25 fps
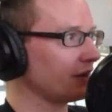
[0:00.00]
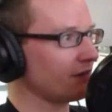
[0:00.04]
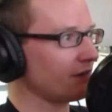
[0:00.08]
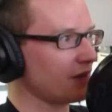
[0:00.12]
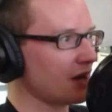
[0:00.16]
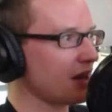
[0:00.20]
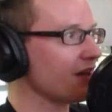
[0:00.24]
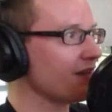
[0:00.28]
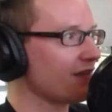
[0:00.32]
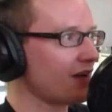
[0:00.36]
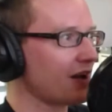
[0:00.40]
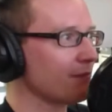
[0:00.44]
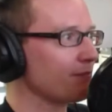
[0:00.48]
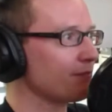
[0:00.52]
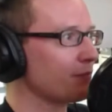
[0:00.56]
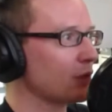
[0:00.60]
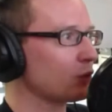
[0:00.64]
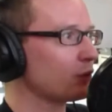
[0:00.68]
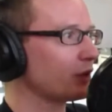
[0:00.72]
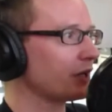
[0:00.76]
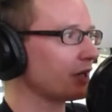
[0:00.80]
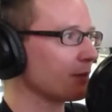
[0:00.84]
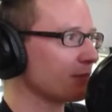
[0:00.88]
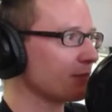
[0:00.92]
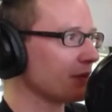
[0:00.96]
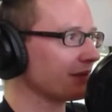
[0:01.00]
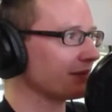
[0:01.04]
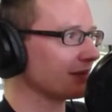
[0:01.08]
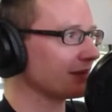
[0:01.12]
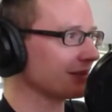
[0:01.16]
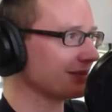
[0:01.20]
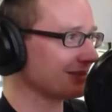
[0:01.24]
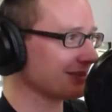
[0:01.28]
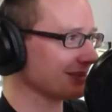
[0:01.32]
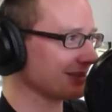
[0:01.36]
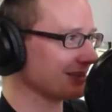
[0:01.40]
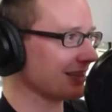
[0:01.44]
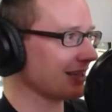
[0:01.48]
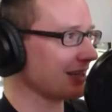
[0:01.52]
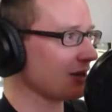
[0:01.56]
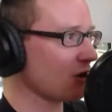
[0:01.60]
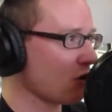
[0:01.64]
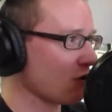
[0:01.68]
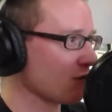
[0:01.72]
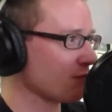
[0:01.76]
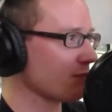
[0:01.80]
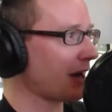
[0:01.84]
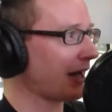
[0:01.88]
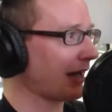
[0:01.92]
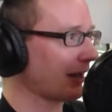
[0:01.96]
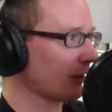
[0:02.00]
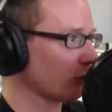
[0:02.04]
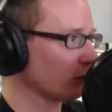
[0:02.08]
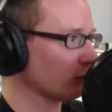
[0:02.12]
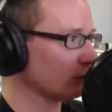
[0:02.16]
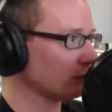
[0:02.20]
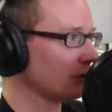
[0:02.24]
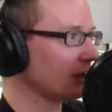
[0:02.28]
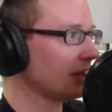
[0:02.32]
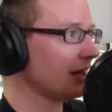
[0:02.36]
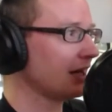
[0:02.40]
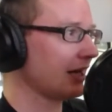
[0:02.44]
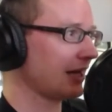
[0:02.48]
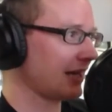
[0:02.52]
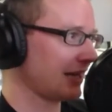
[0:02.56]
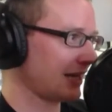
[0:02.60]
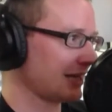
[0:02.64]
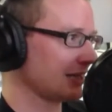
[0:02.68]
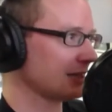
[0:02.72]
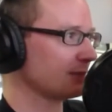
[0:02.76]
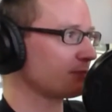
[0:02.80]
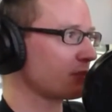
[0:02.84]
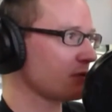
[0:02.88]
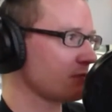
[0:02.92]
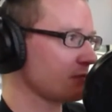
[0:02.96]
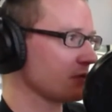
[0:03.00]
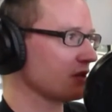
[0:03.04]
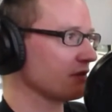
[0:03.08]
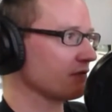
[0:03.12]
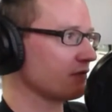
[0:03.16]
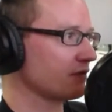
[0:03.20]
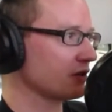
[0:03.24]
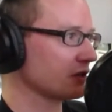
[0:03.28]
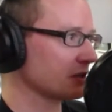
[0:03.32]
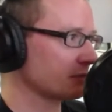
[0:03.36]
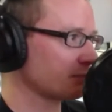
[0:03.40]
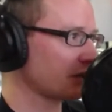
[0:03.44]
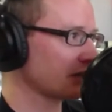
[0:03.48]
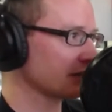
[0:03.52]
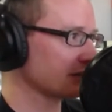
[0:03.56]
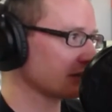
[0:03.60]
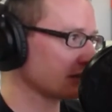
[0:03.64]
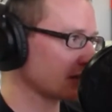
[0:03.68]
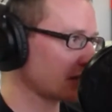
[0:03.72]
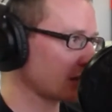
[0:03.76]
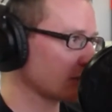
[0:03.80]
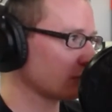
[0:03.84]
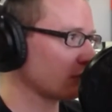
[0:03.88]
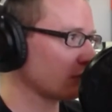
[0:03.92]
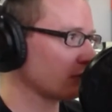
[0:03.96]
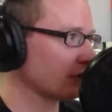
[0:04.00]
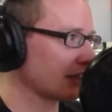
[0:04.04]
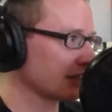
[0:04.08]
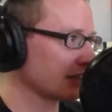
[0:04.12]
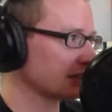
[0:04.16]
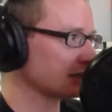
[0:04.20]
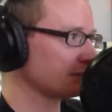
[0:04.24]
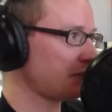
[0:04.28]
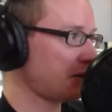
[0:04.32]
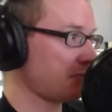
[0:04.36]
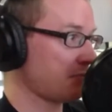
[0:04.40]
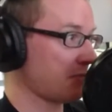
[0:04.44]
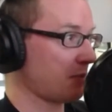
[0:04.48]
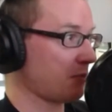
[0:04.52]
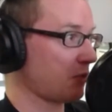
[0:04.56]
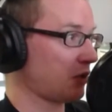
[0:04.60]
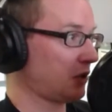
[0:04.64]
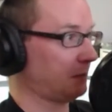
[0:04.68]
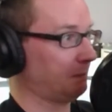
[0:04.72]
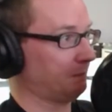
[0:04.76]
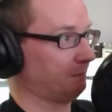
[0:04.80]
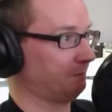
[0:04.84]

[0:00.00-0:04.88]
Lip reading: If I'm building a business today of my own, it's probably the first place that I would look at to spend my money.